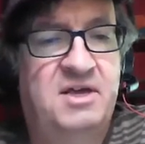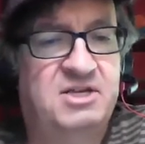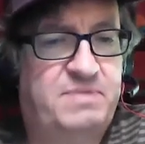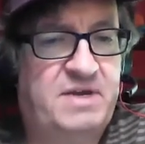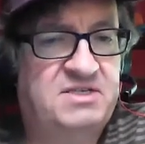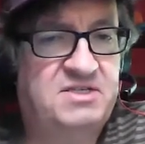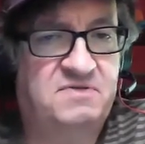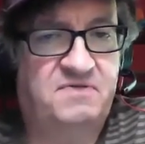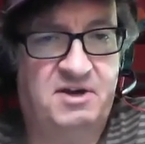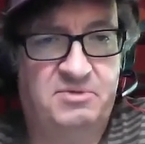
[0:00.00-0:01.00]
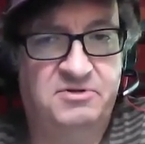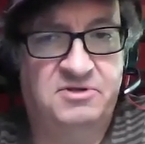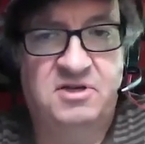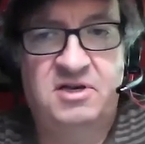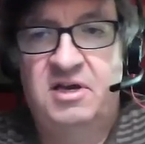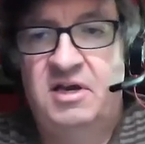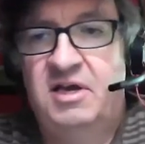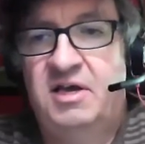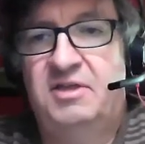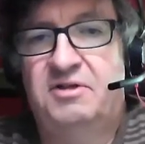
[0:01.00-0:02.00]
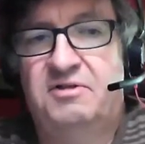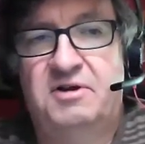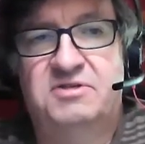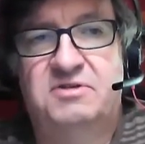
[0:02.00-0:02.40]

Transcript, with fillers: asbestos fibers in the lungs.